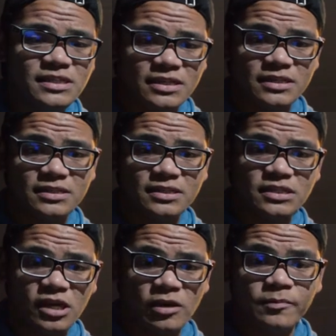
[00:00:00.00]
is the
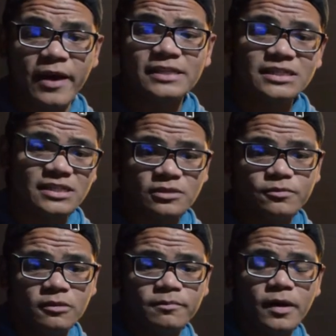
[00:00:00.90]
same price as
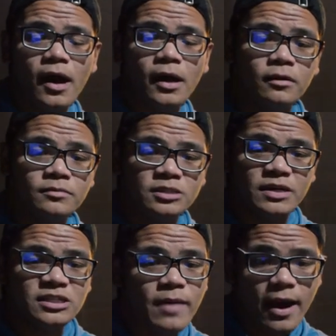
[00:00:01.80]
red bottoms.
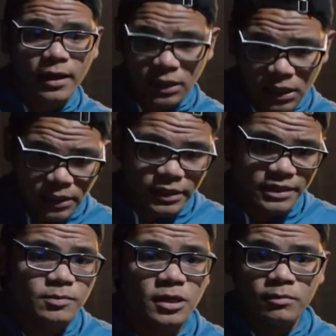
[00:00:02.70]
My smile
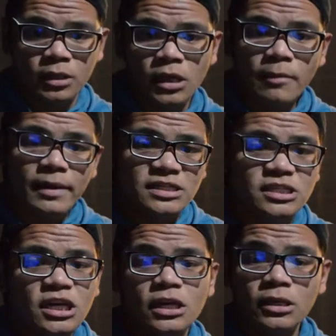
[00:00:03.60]
is beaming, my
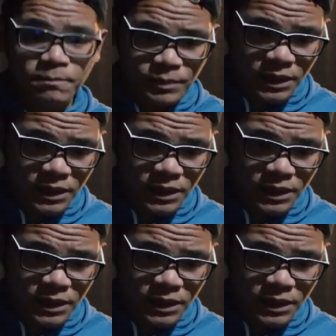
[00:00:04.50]
skin